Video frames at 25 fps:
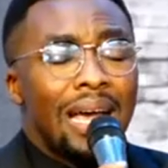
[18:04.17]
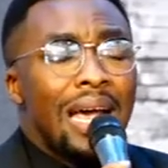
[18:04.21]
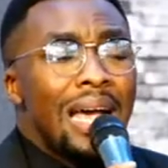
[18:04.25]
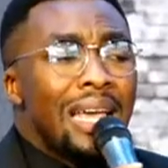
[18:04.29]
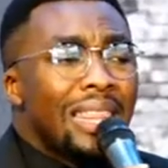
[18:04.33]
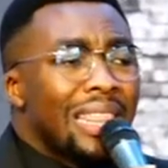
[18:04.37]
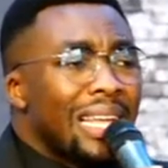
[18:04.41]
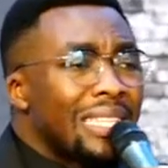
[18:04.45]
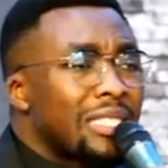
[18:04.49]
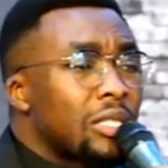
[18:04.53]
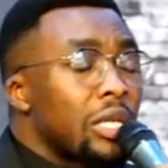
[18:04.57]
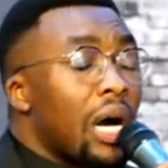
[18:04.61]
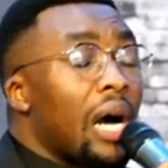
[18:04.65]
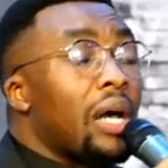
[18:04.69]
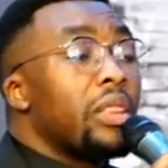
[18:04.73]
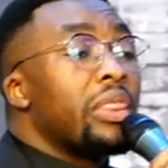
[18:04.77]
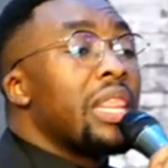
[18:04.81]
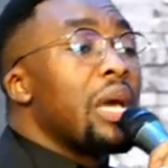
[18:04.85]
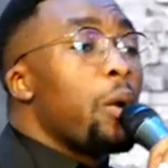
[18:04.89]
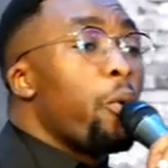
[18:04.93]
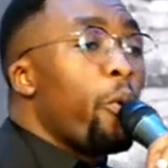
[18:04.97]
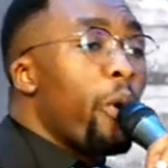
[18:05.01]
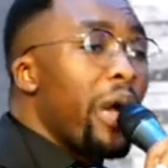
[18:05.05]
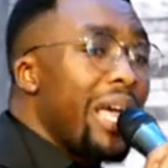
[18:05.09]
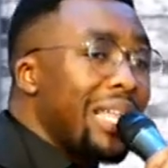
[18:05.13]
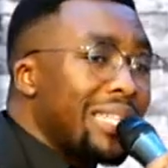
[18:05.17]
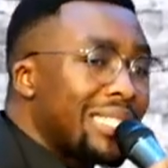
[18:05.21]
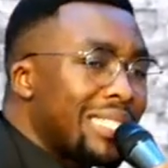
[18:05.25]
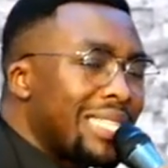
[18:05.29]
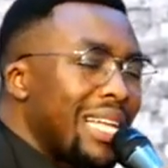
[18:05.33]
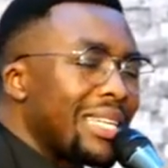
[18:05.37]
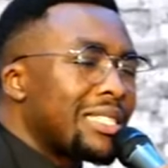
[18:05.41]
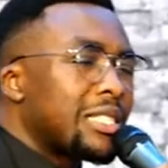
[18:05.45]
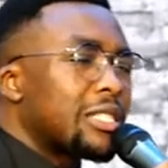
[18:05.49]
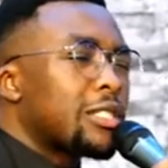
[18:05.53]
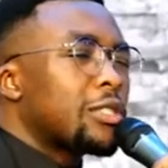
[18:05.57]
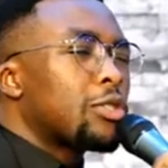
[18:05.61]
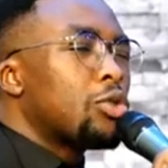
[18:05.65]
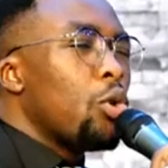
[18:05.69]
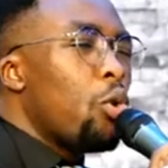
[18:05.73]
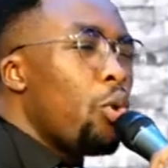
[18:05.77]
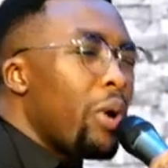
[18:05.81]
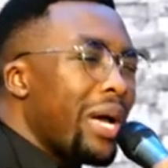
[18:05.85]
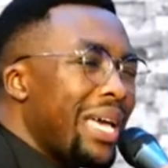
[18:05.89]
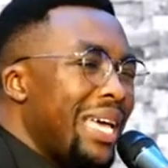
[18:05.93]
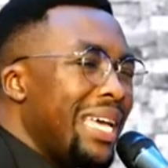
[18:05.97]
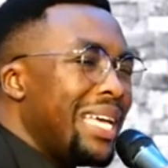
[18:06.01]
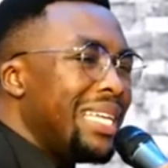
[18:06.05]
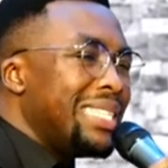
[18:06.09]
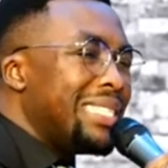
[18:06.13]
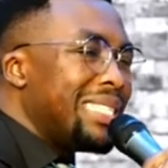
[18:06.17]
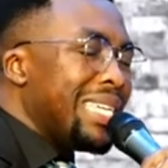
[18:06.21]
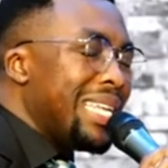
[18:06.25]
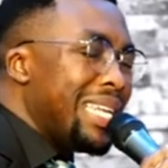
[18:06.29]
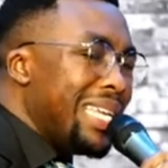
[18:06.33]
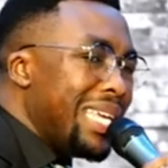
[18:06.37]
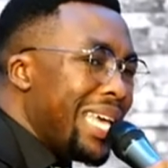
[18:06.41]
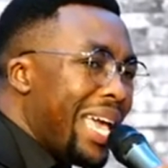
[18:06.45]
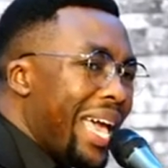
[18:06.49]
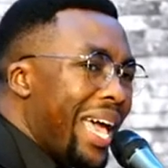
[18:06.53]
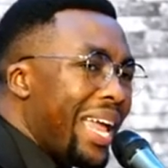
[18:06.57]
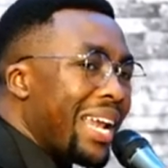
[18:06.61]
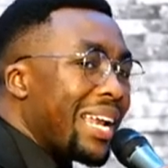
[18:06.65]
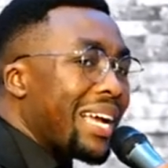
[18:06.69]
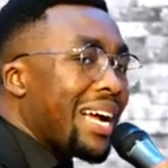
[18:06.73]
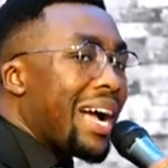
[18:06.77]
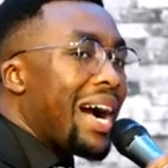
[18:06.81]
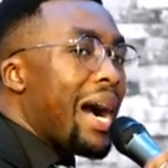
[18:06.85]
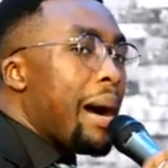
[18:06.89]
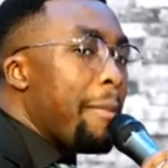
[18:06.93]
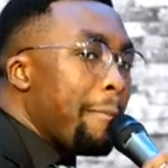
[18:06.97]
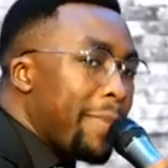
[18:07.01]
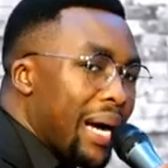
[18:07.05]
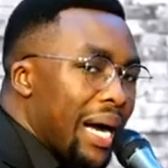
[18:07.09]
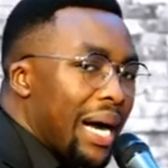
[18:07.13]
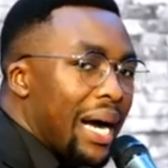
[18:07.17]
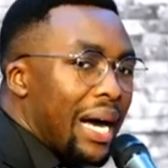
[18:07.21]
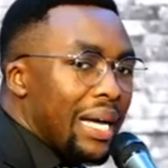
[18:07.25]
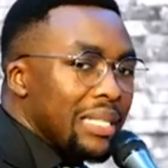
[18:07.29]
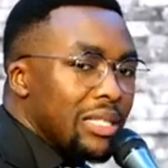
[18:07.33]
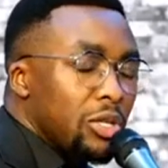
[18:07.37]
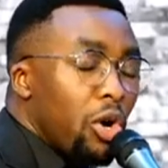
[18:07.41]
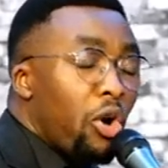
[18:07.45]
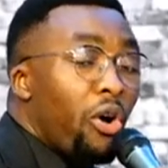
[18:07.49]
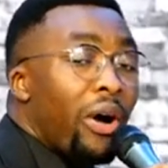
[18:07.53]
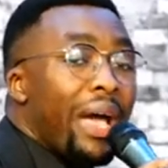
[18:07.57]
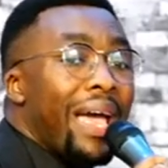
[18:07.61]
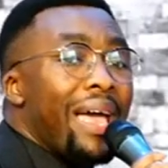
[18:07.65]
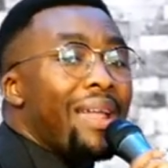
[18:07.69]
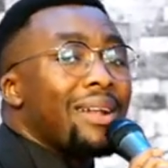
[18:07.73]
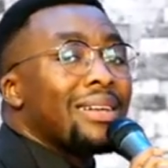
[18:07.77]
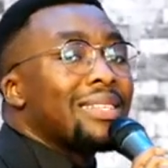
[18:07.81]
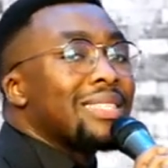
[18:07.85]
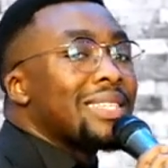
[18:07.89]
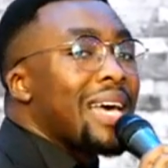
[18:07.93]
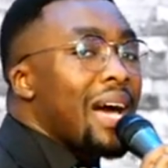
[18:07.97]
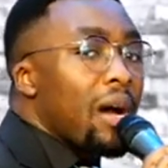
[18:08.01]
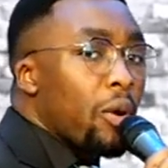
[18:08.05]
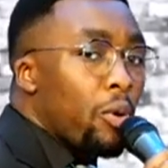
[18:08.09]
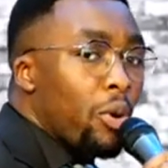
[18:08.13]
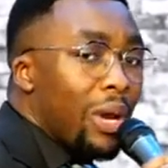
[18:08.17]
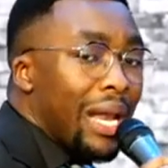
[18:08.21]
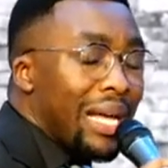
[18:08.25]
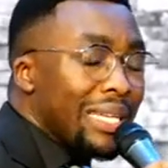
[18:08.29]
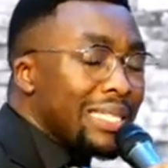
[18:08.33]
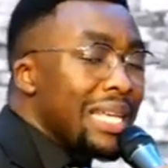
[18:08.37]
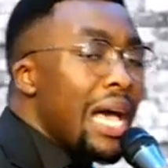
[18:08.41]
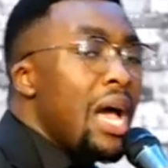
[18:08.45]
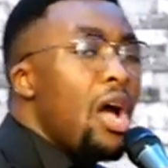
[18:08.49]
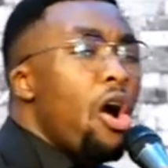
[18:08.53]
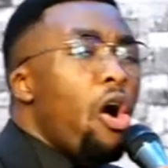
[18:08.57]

that's on the weights that so easily encumber us or entangle us,